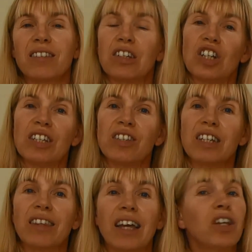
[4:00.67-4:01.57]

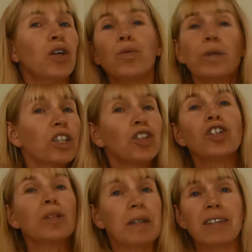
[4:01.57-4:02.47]
suggesting that we
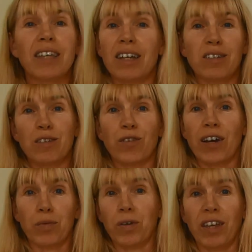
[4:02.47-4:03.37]
shouldn't be
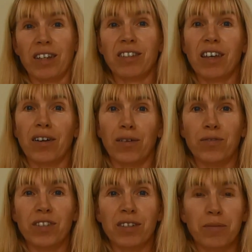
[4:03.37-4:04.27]
satisfied with
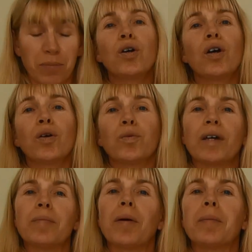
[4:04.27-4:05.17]
ourselves.
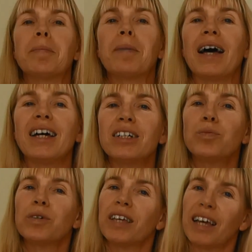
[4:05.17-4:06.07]
We're
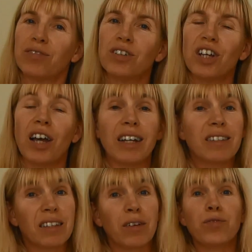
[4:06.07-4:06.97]
bombarded with
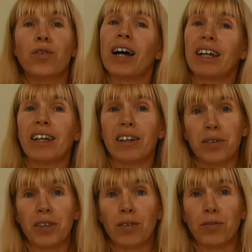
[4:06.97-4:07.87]
advertising for
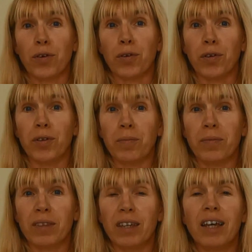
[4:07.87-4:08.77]
unhealthy food.
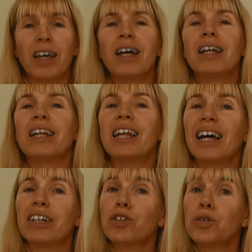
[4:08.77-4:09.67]

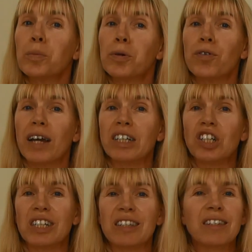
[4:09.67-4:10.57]
Large
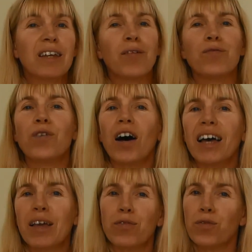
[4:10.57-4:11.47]
corporations
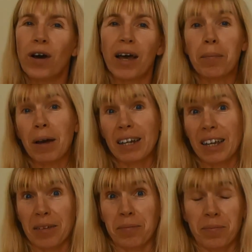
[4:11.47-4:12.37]
vie for our
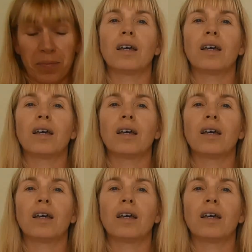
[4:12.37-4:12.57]
money.